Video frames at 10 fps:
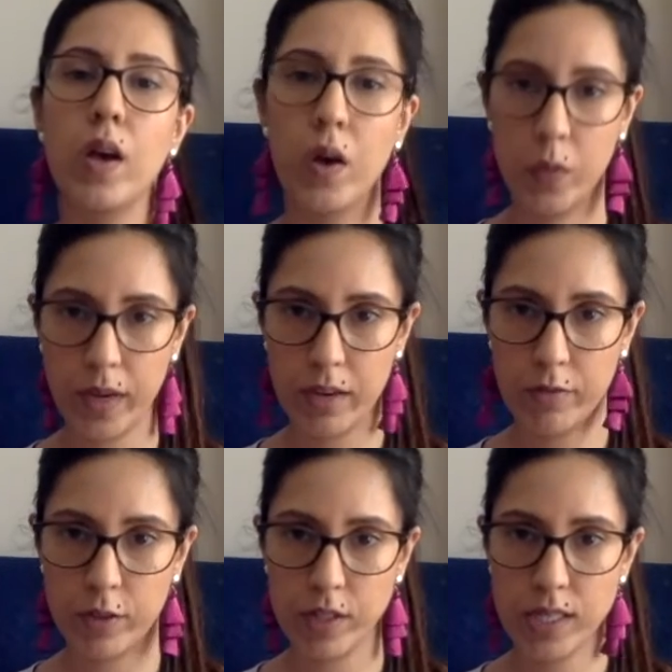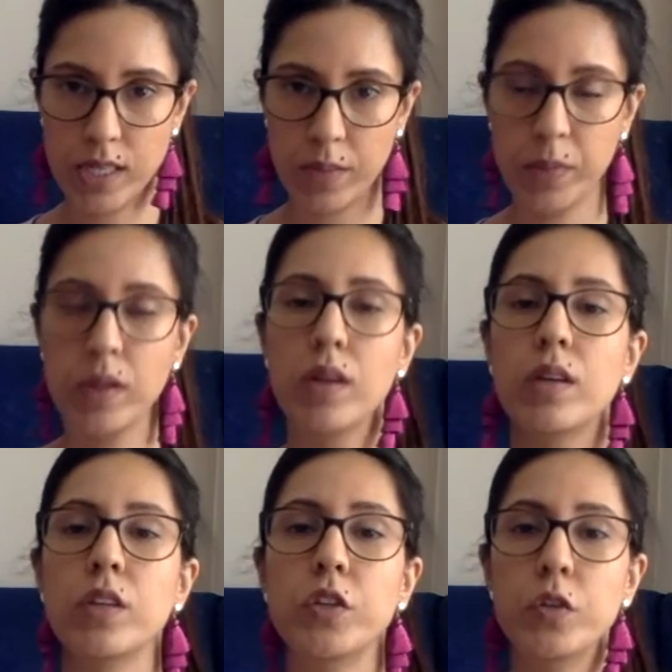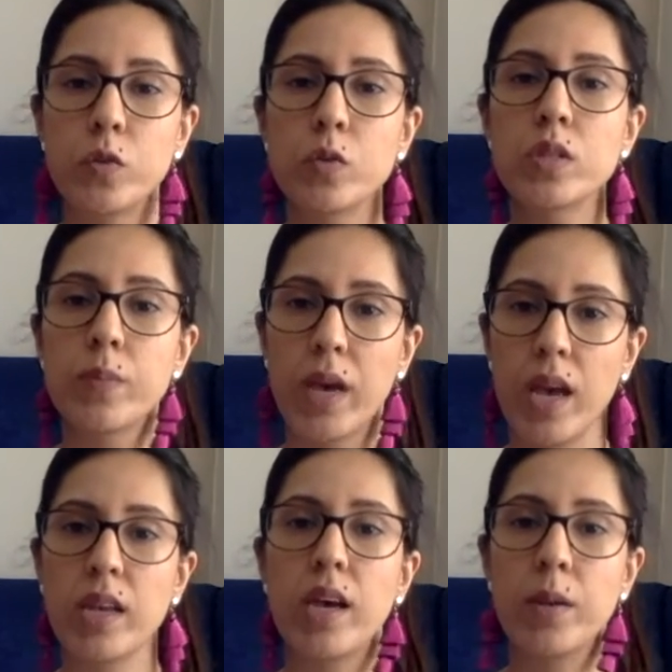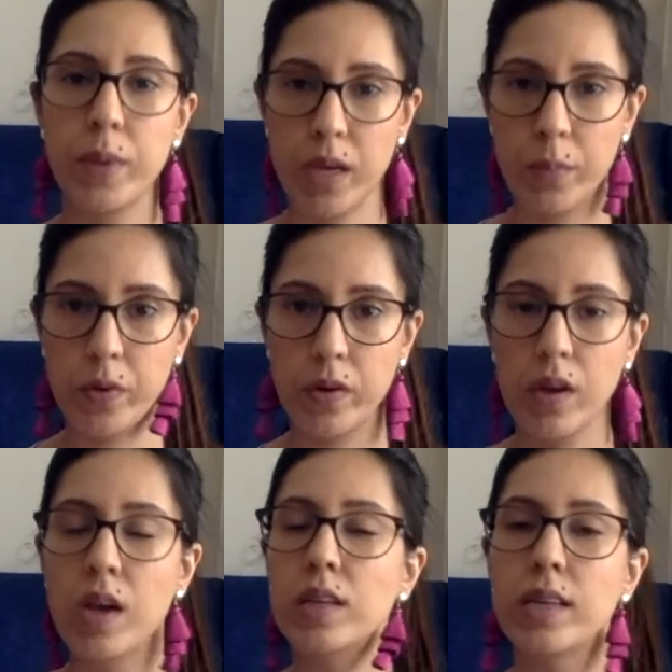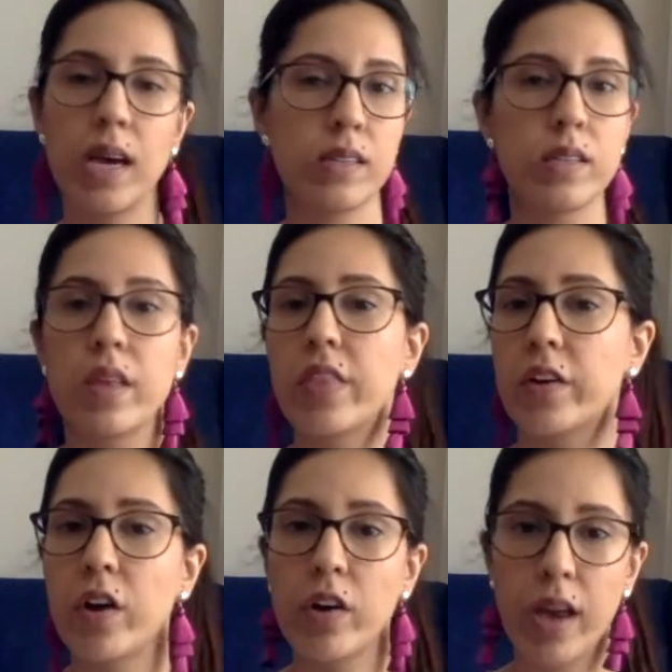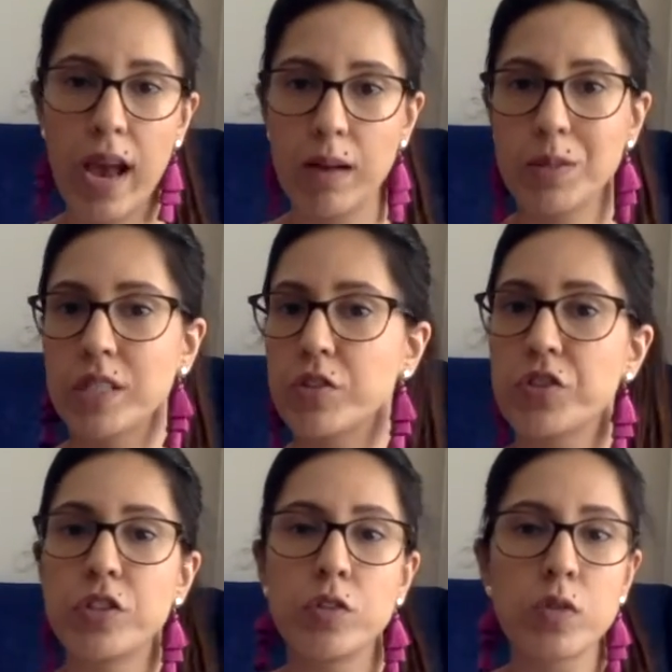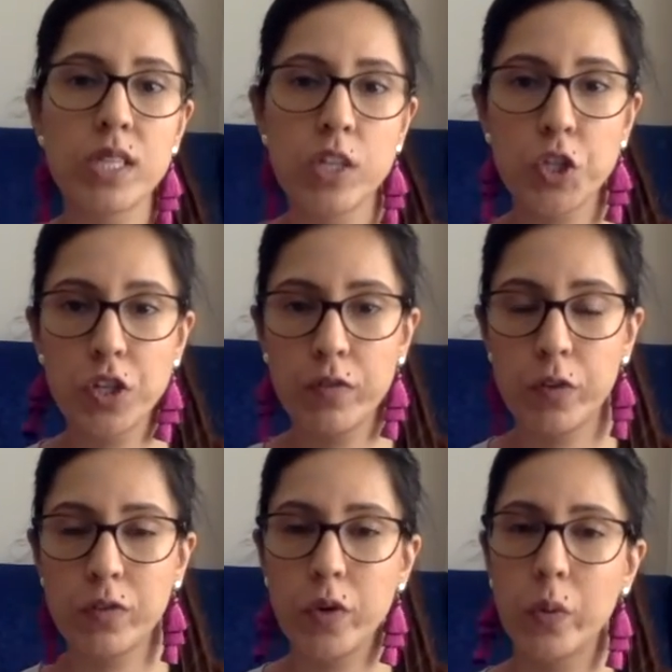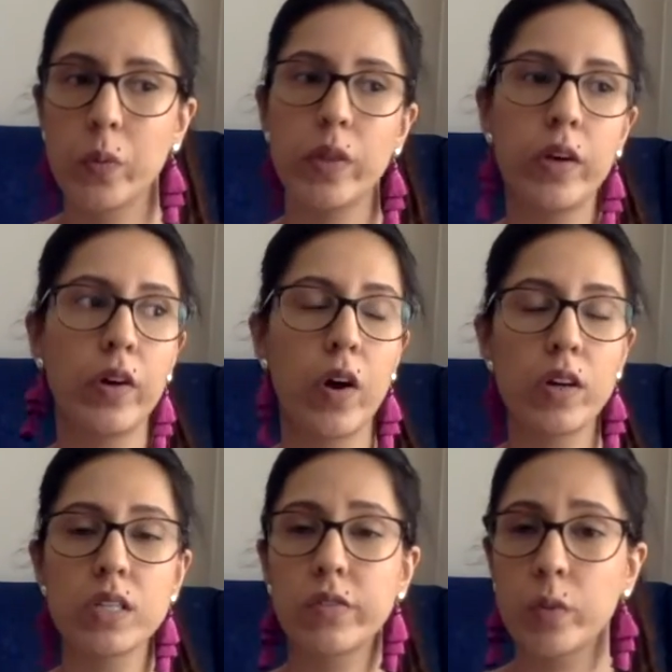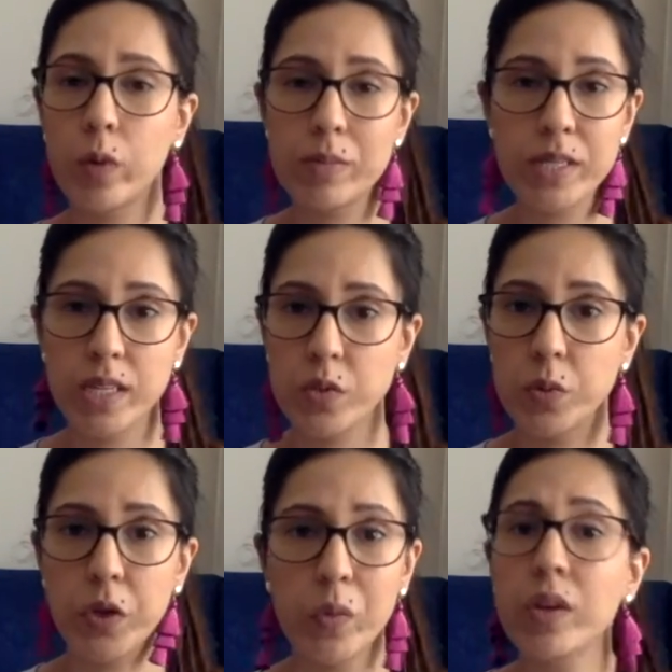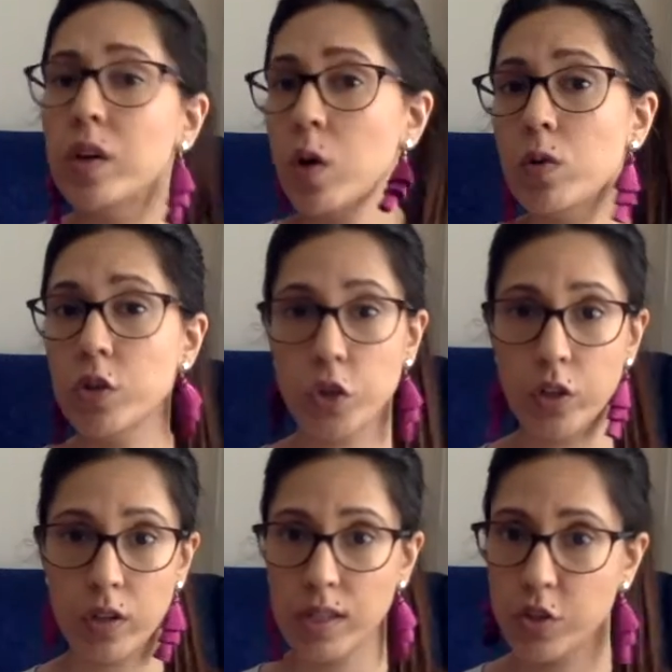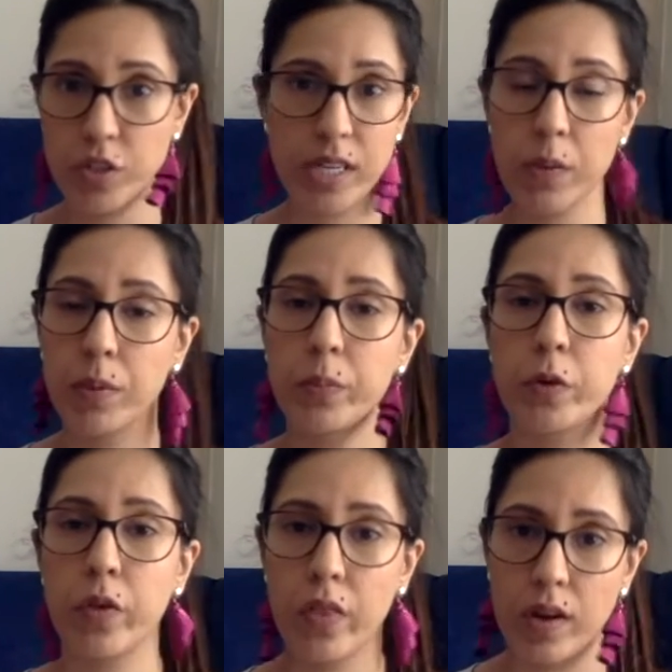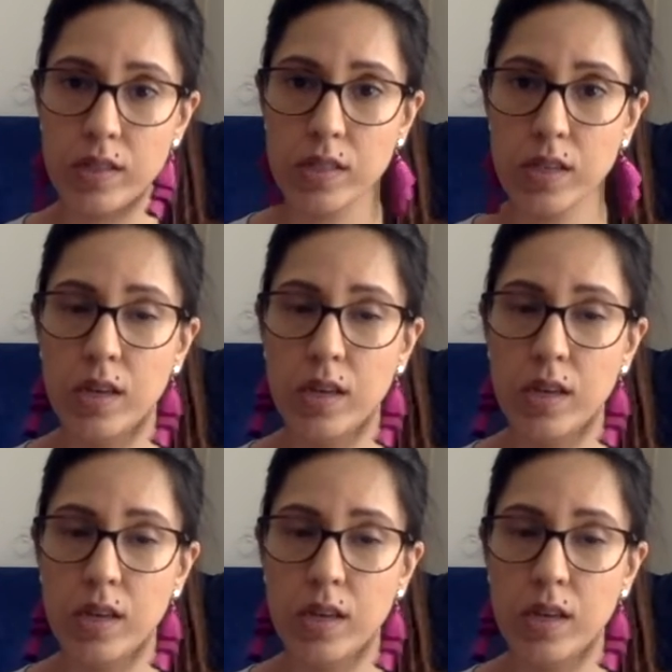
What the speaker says: Okay, first tip. Use pen and paper. Yes, there are apps. There's the notes section of your phone. There are different websites where you can go to journal and just type up your thoughts.